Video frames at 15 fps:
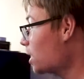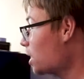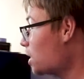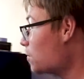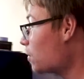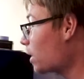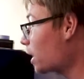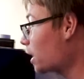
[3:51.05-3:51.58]

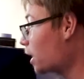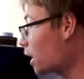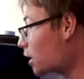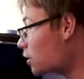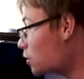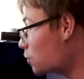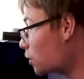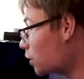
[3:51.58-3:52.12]
If I
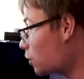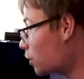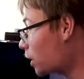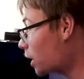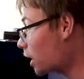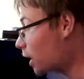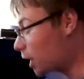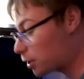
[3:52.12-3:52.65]
connect to it
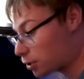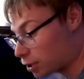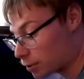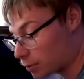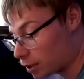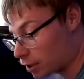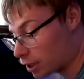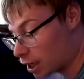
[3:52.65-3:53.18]
quick and I turn
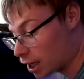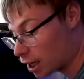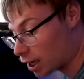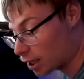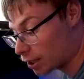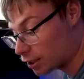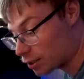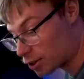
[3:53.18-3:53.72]
them all
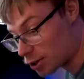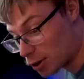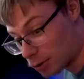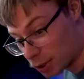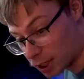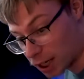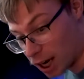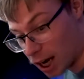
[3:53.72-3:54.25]
on, they're
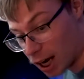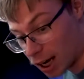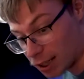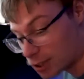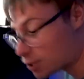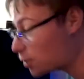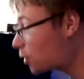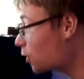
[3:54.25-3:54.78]
already
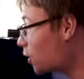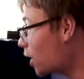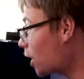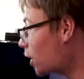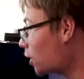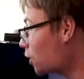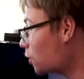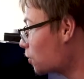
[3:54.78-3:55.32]
on, so they're not
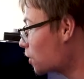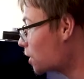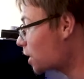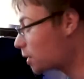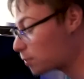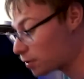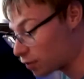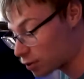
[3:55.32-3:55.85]
going to do
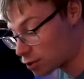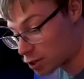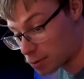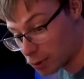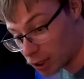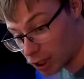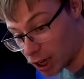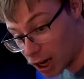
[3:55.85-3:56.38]
anything, but if I turn them
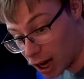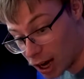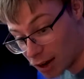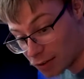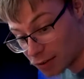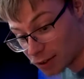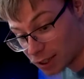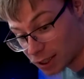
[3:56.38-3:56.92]
all off,